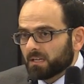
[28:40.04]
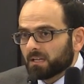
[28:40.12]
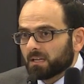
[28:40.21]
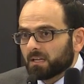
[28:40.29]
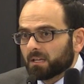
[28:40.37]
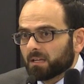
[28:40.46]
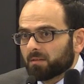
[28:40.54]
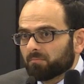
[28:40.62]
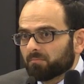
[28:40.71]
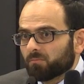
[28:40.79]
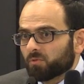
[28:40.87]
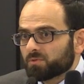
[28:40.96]

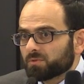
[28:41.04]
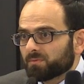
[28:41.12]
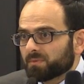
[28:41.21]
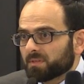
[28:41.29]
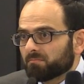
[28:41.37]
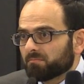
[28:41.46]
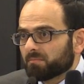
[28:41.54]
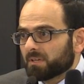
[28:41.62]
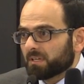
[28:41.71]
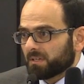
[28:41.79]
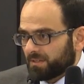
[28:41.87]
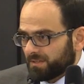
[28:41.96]
um, most of them,
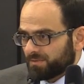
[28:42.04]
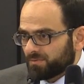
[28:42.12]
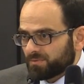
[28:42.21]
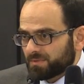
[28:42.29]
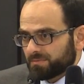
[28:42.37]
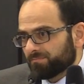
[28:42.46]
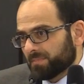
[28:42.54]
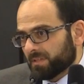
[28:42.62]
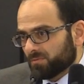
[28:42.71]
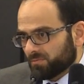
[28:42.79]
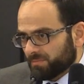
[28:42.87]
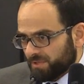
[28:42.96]
uh, excuse me
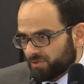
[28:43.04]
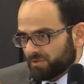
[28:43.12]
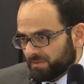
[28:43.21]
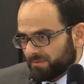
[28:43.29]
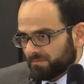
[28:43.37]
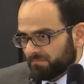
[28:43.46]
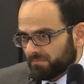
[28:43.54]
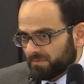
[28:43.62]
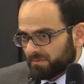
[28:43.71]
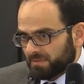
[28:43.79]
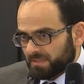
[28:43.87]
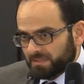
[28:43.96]
to mention,
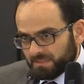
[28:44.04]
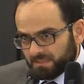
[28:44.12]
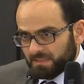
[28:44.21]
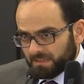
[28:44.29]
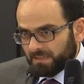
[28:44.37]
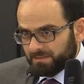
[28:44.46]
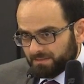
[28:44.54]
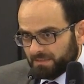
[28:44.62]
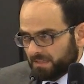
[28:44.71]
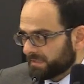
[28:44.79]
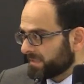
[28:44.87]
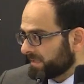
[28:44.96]
just these are
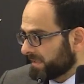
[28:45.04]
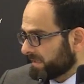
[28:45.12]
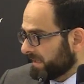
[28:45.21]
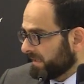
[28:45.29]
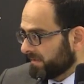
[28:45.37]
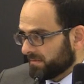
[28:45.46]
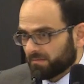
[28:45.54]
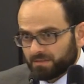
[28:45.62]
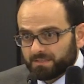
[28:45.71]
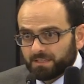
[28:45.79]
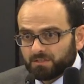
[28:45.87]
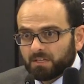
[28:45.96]
statistics and
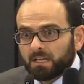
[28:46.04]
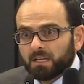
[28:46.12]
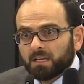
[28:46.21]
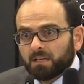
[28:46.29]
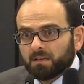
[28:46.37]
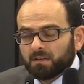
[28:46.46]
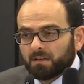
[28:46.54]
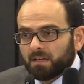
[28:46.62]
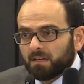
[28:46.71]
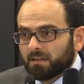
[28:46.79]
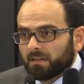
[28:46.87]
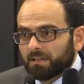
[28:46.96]
research,
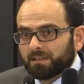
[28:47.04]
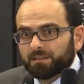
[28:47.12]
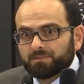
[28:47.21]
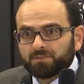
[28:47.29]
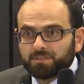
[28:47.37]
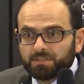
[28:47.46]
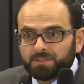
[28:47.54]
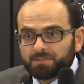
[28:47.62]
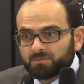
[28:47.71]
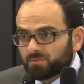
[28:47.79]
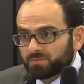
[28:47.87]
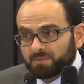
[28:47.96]
uh, like
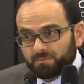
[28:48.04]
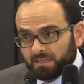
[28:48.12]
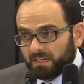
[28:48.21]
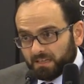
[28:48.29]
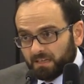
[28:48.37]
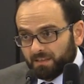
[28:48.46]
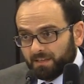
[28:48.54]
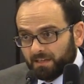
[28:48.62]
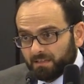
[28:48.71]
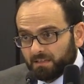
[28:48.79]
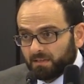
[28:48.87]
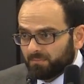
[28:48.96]
engineers or something like
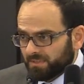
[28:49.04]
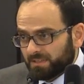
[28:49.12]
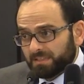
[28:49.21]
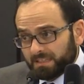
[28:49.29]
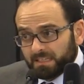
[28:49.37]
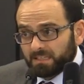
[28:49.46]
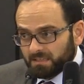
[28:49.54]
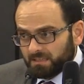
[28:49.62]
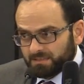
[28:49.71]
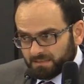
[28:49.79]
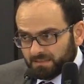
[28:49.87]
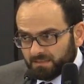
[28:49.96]
that. I'm not indicating
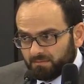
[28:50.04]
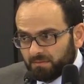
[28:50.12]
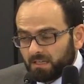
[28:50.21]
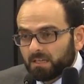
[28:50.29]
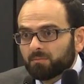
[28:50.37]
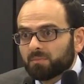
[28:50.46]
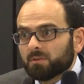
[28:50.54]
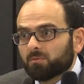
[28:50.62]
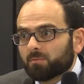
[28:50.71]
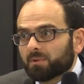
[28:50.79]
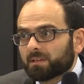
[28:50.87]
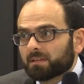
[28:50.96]
certain
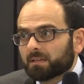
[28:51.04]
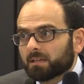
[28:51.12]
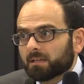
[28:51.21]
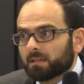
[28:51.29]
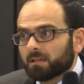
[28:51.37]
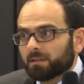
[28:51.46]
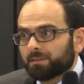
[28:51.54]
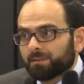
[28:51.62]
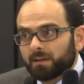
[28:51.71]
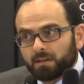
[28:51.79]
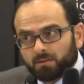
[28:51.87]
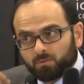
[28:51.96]
people, but uh,
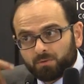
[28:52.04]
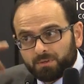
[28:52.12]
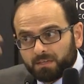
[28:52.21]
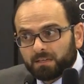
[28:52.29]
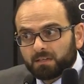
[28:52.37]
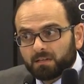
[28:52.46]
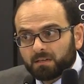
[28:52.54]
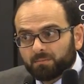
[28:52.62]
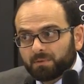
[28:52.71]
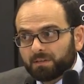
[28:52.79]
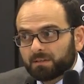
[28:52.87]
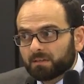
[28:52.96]
they are good thinker,
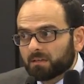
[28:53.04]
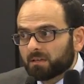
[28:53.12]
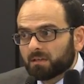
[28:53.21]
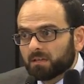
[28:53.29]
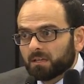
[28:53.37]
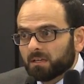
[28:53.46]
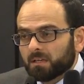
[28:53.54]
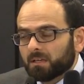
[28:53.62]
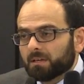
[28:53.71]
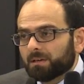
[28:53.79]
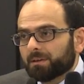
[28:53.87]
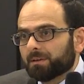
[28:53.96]
but
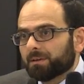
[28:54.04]
uh, uh,